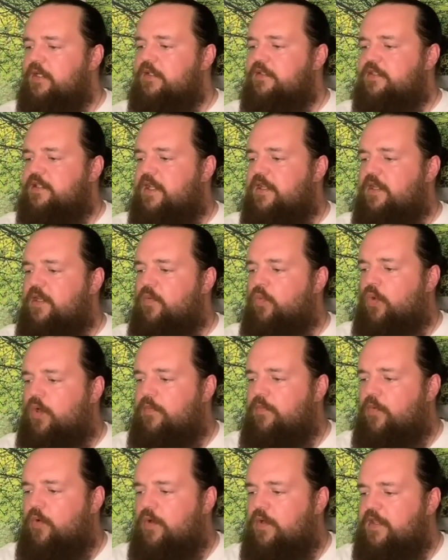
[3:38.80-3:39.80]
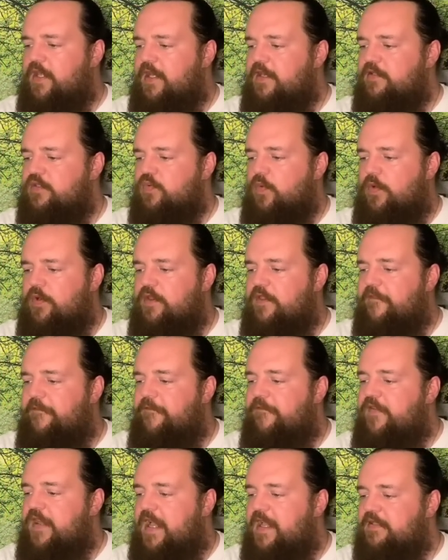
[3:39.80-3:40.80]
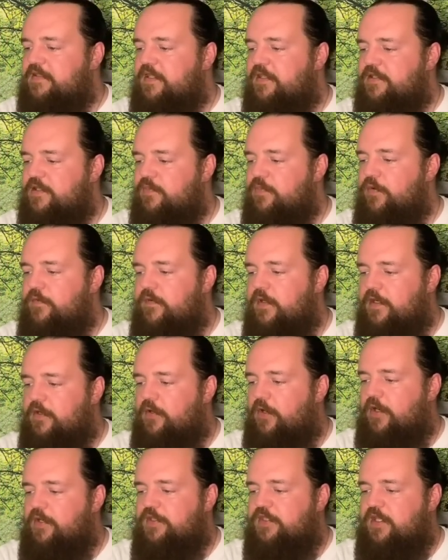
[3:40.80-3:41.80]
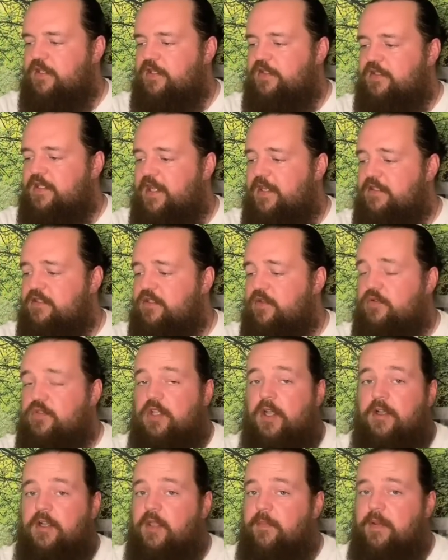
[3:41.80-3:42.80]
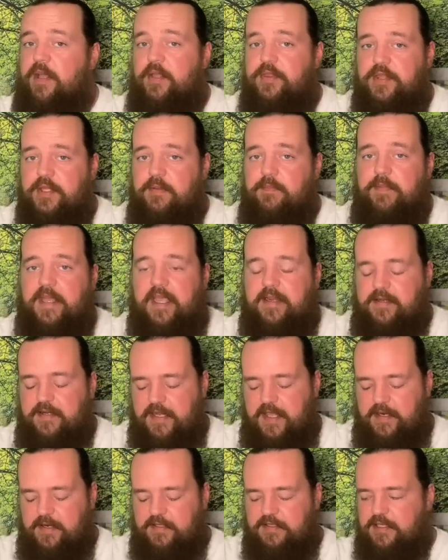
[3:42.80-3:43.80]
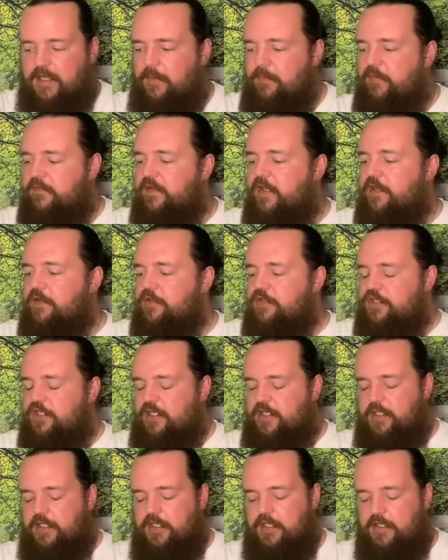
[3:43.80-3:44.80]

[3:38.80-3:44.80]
Let's get you one more. That is one of the fastest moving cards in the deck. So talk about the magnetic type of energy.